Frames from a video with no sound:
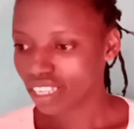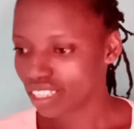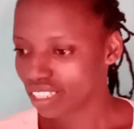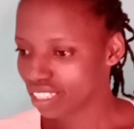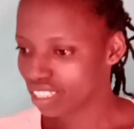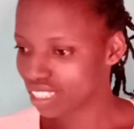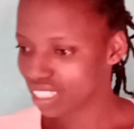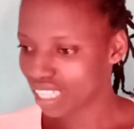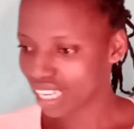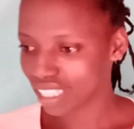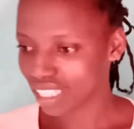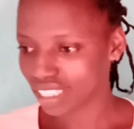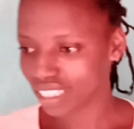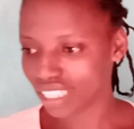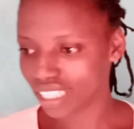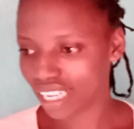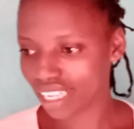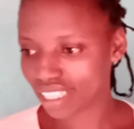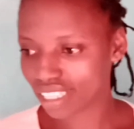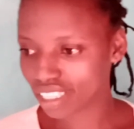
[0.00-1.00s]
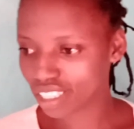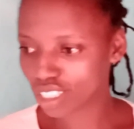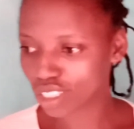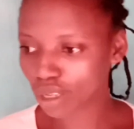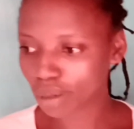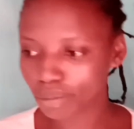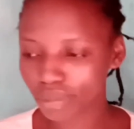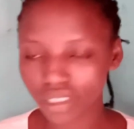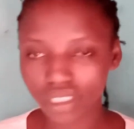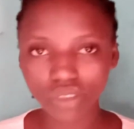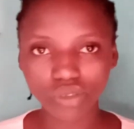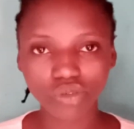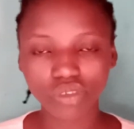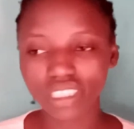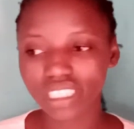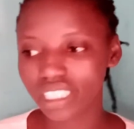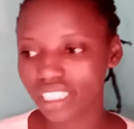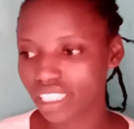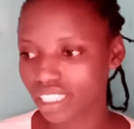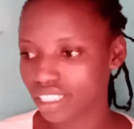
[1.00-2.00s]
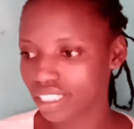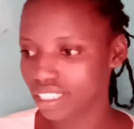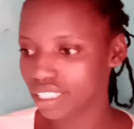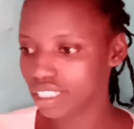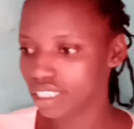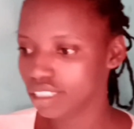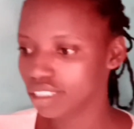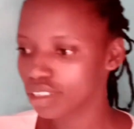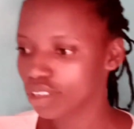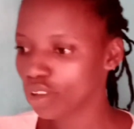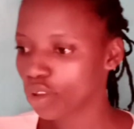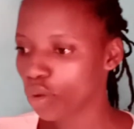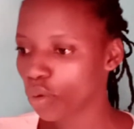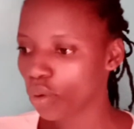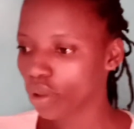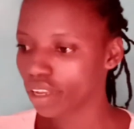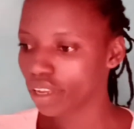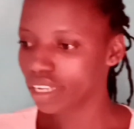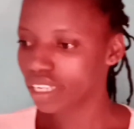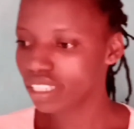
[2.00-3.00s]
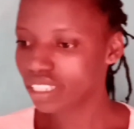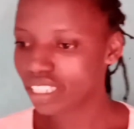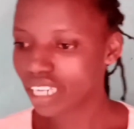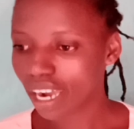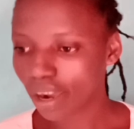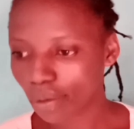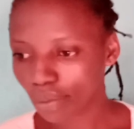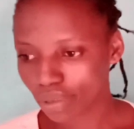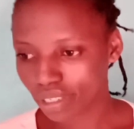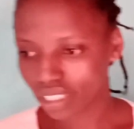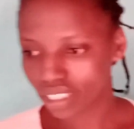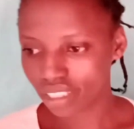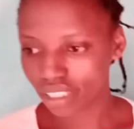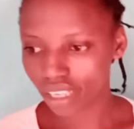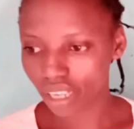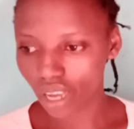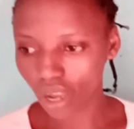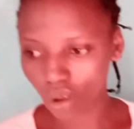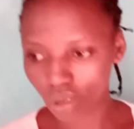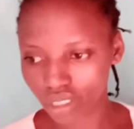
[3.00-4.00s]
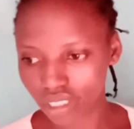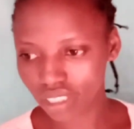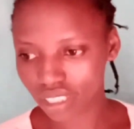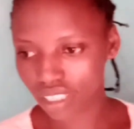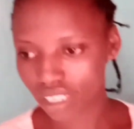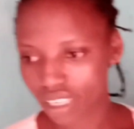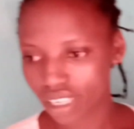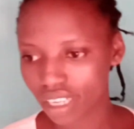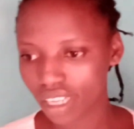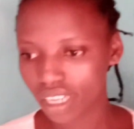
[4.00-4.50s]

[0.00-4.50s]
is that there is something written either with health